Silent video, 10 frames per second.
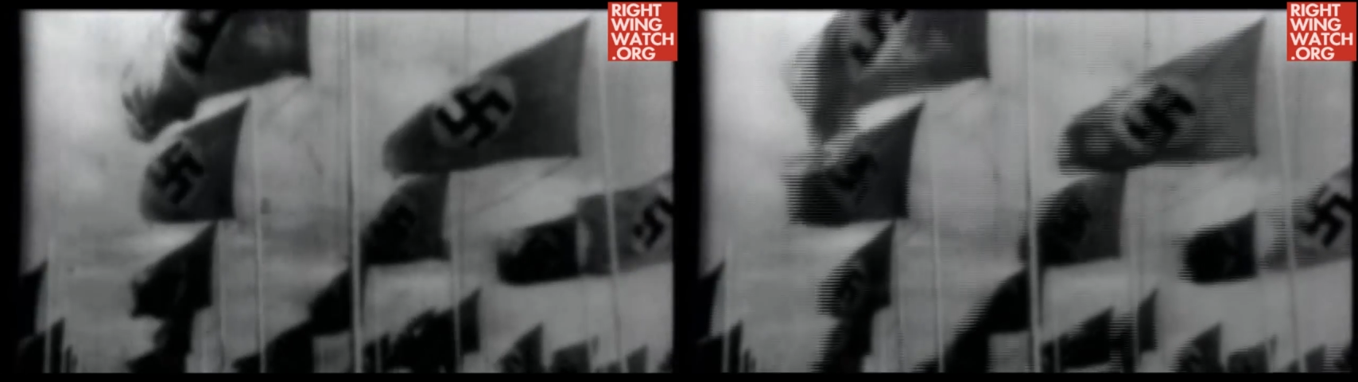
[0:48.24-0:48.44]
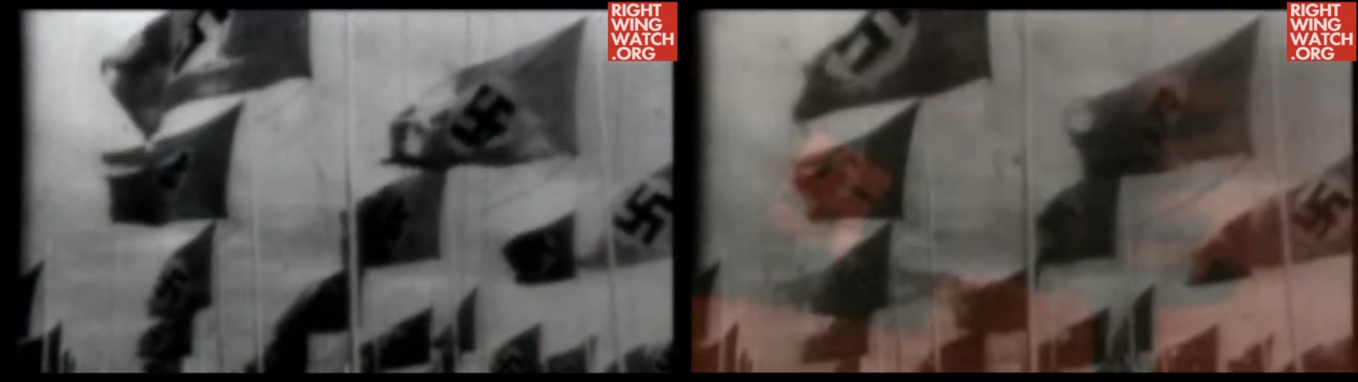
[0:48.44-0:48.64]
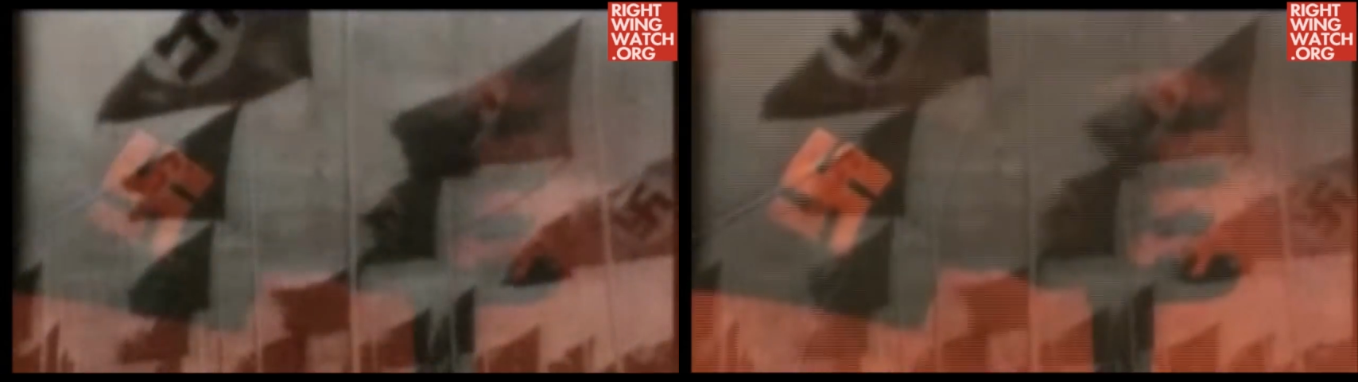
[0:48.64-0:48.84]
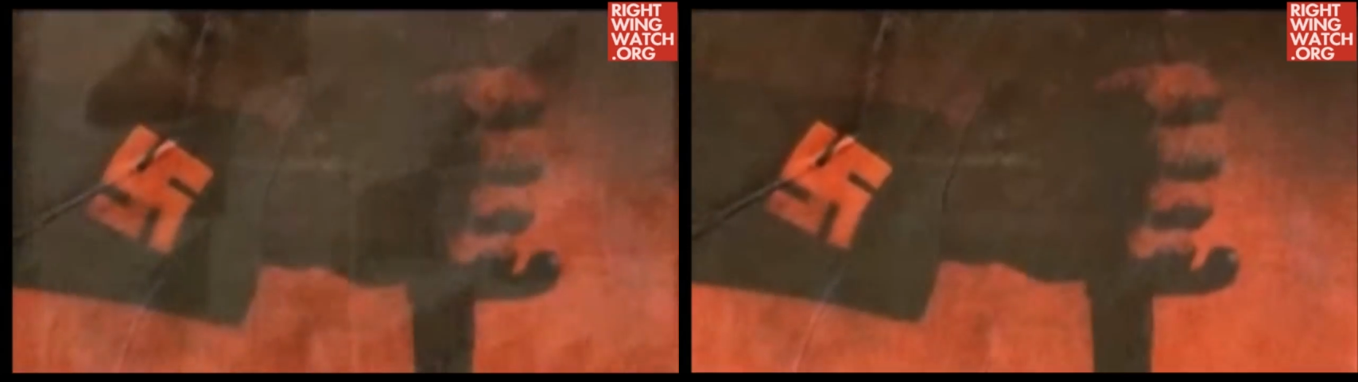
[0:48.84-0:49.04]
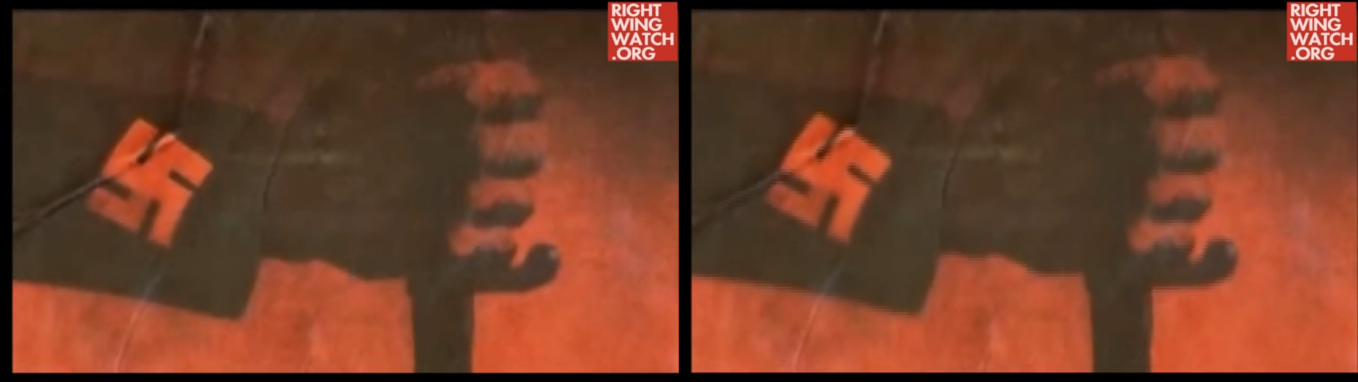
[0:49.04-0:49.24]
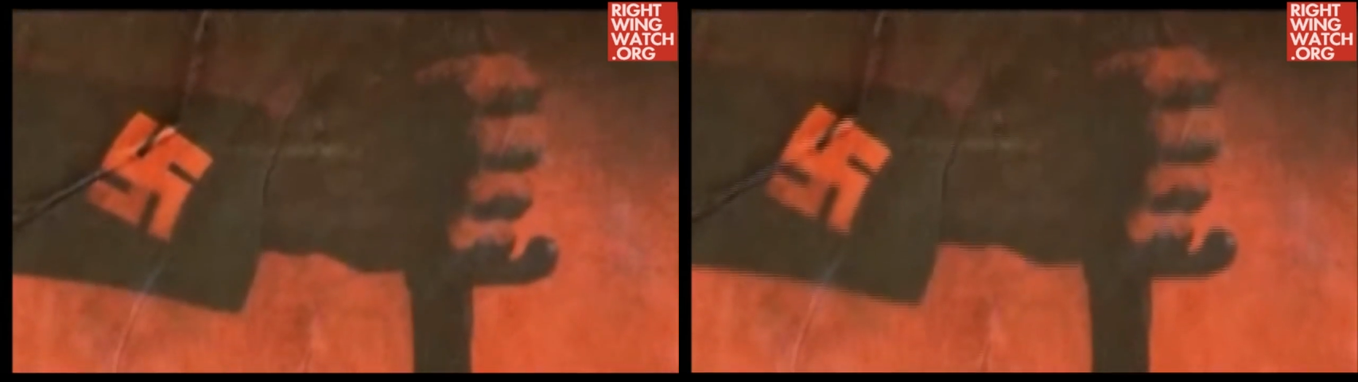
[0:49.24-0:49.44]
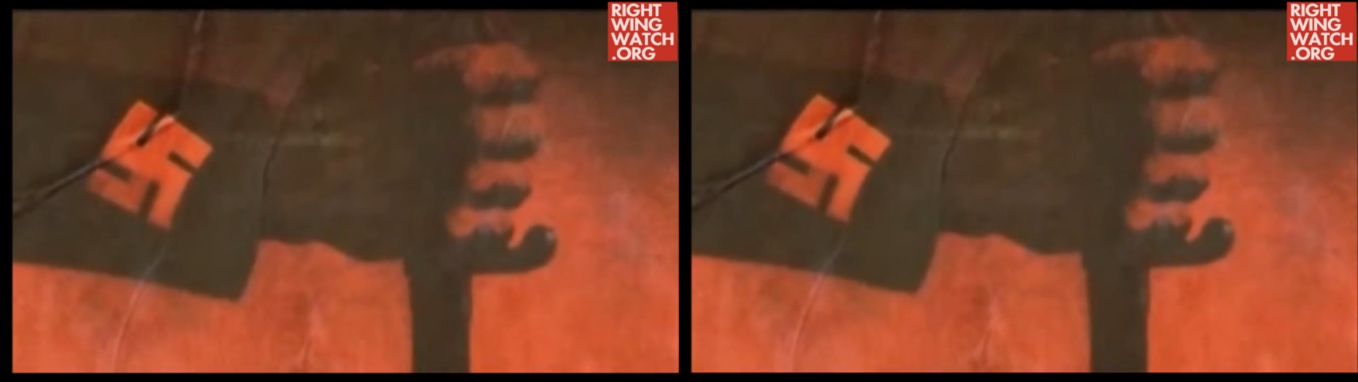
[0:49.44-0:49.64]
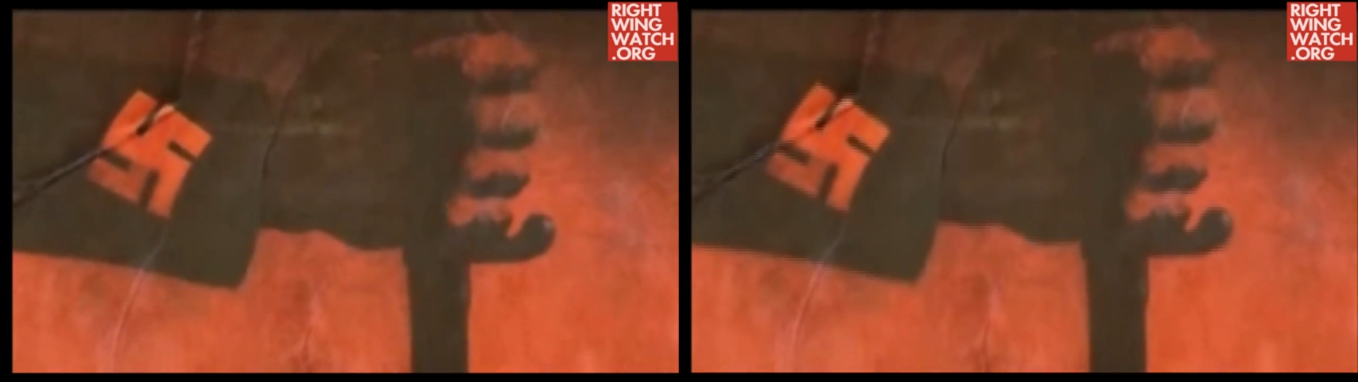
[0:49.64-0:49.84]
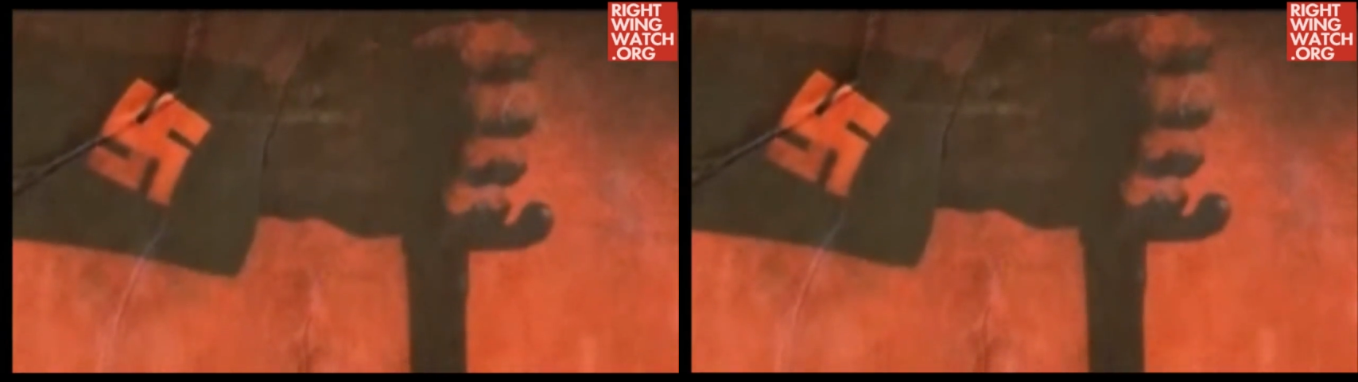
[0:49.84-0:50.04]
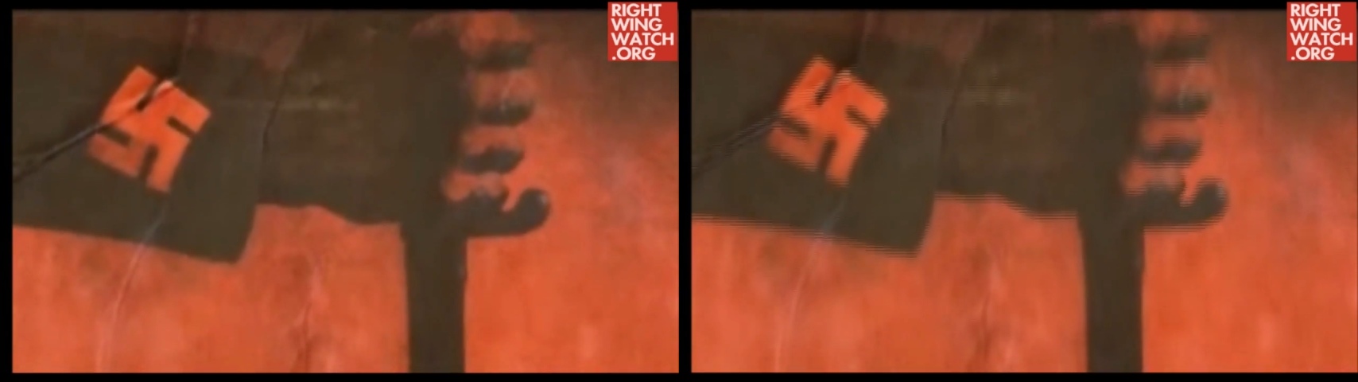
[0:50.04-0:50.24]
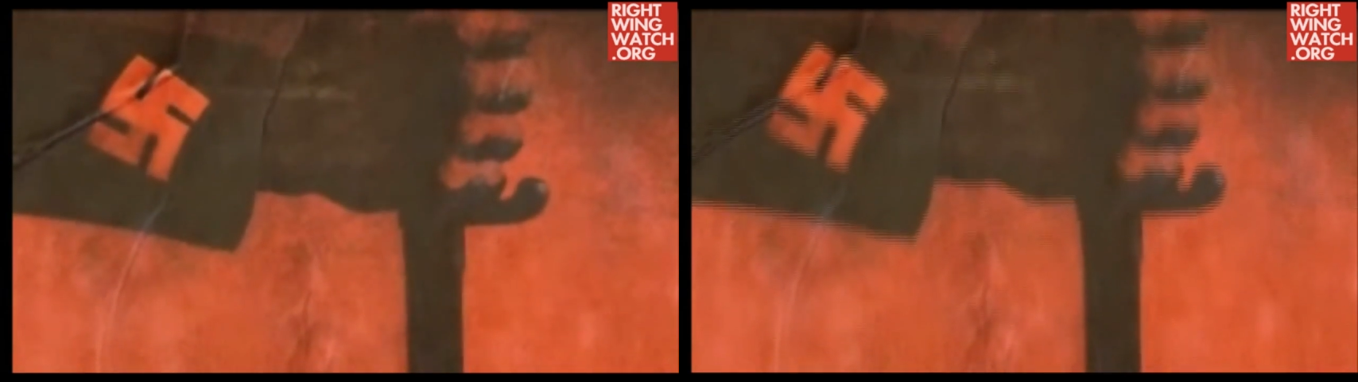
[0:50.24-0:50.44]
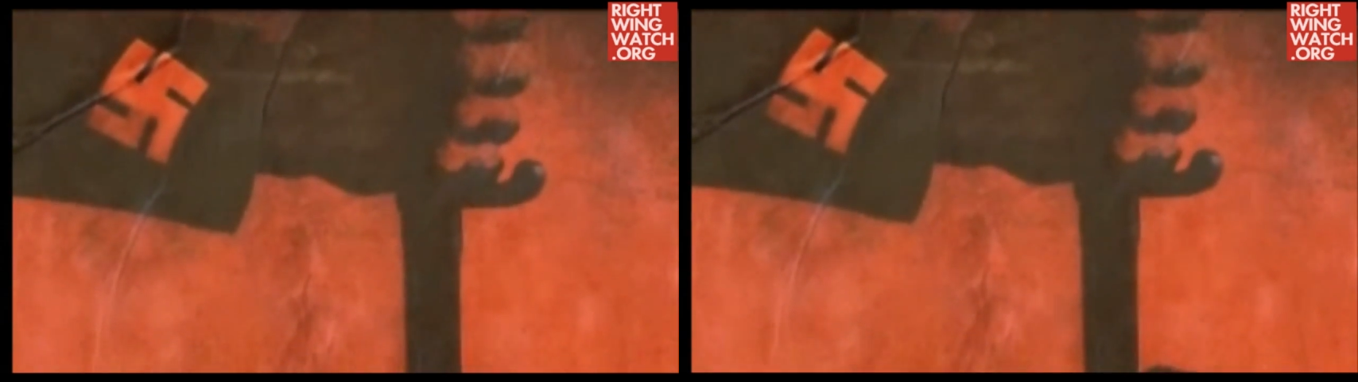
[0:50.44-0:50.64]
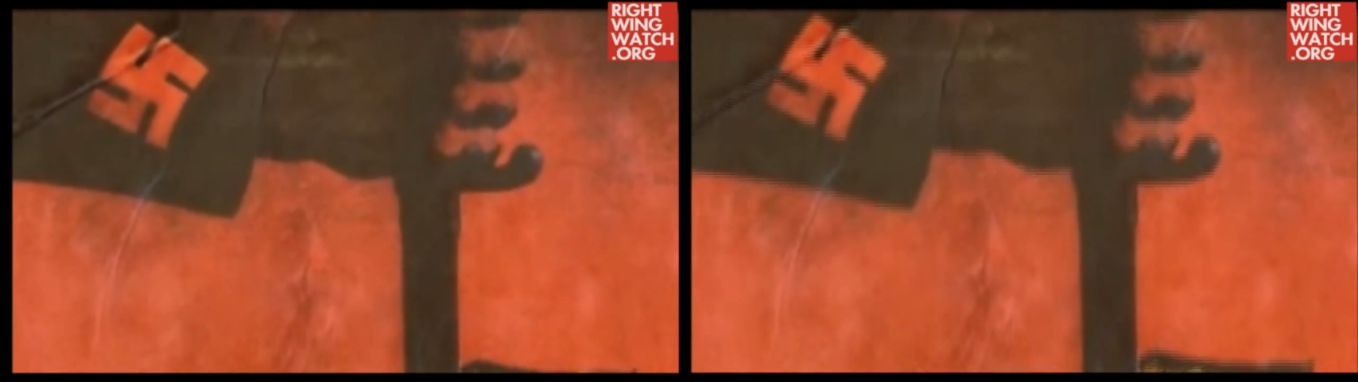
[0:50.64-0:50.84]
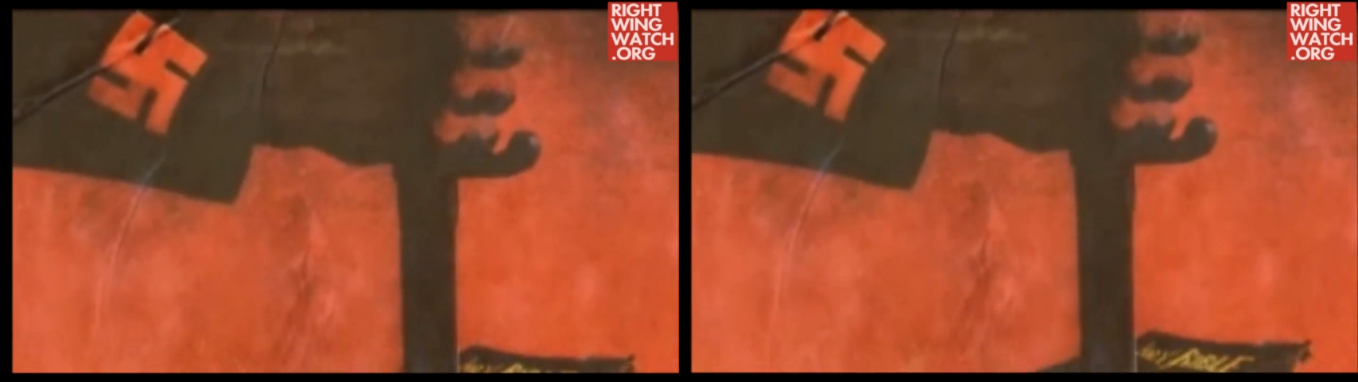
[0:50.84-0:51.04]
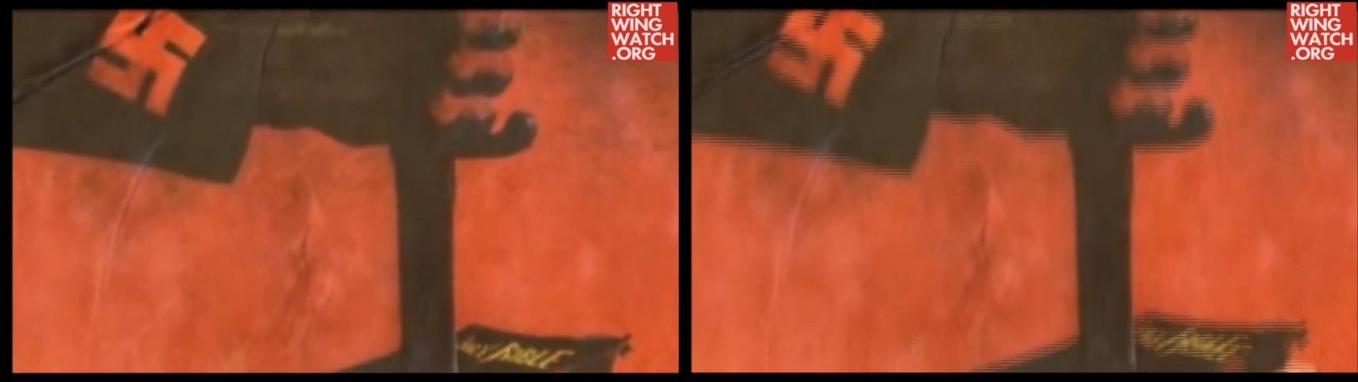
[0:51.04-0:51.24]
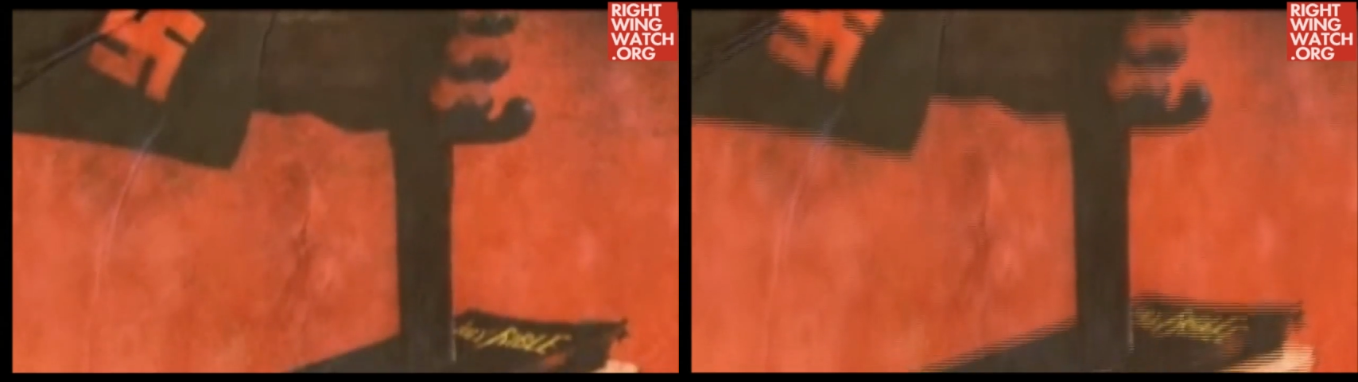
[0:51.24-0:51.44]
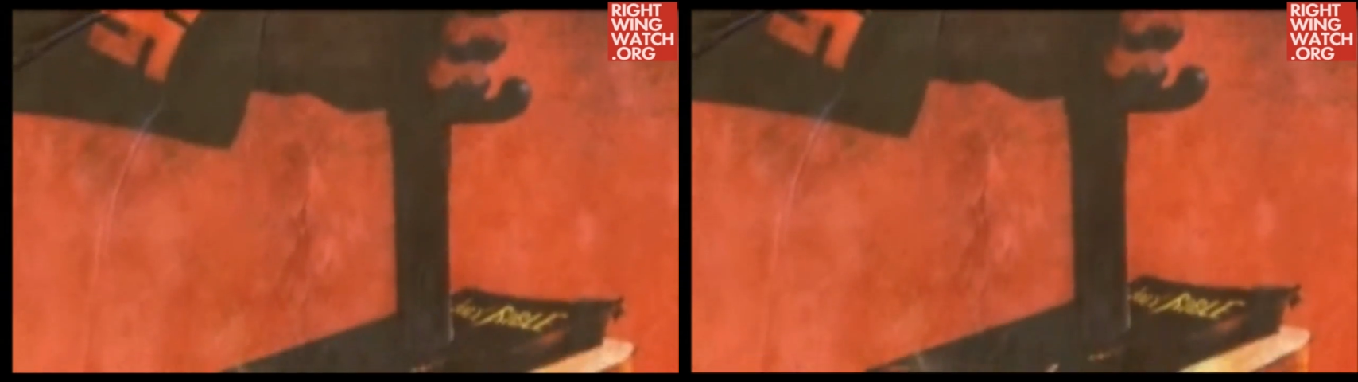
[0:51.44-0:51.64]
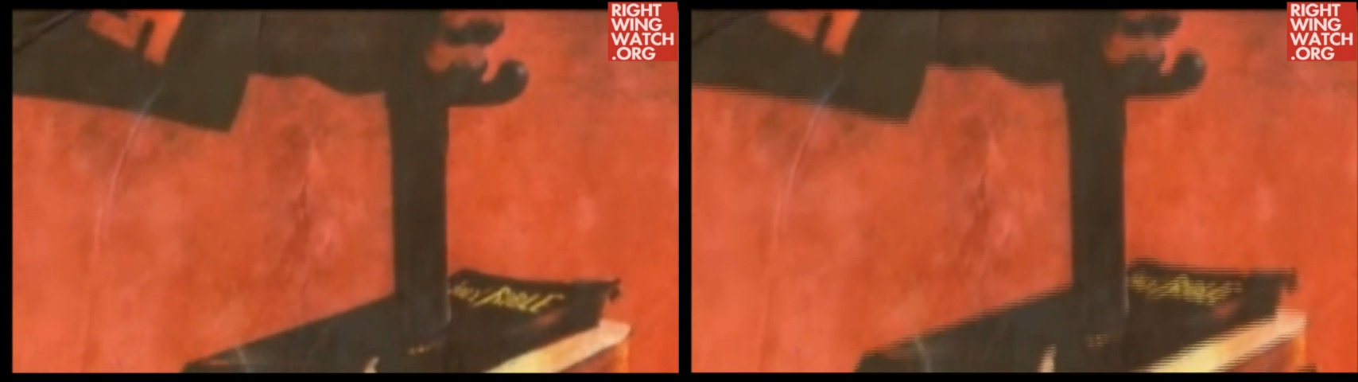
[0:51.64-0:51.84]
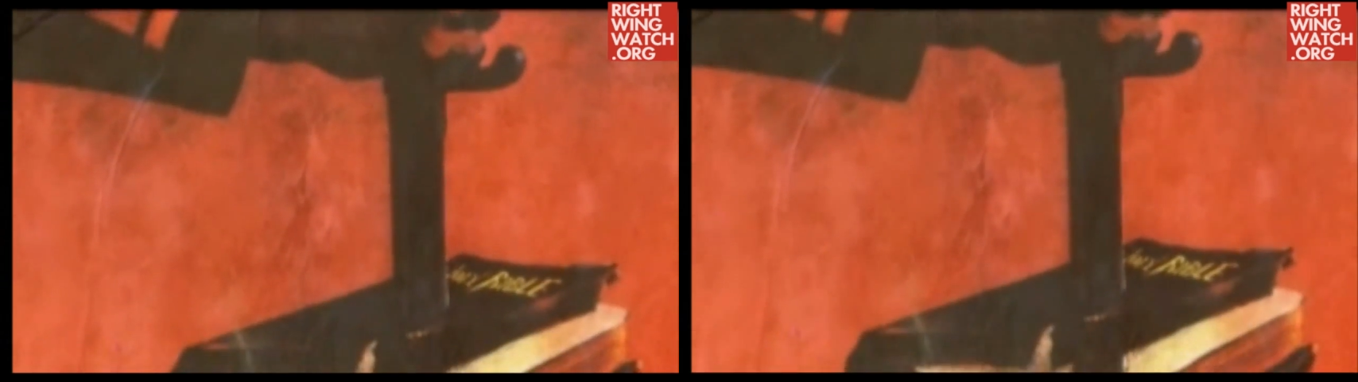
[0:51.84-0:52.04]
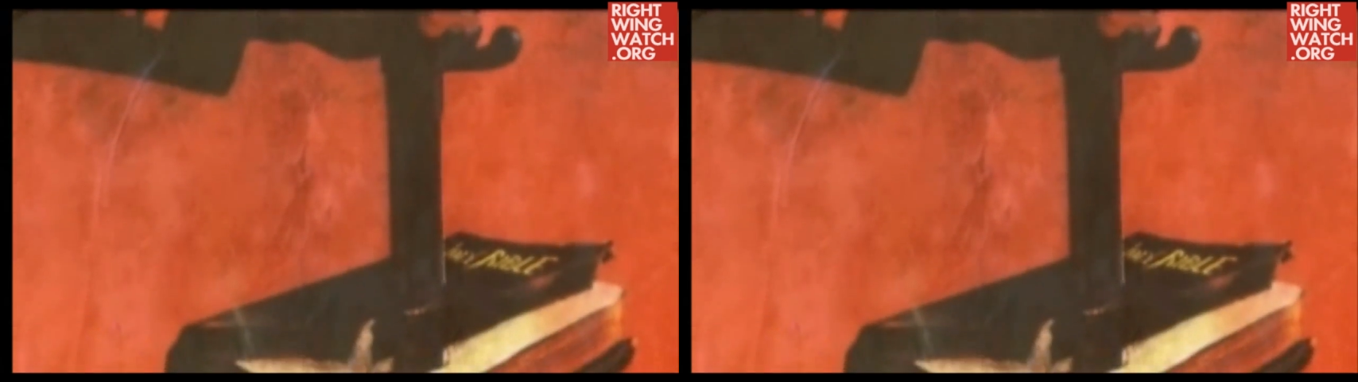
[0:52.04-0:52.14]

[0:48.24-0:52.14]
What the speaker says: (no speaker visible)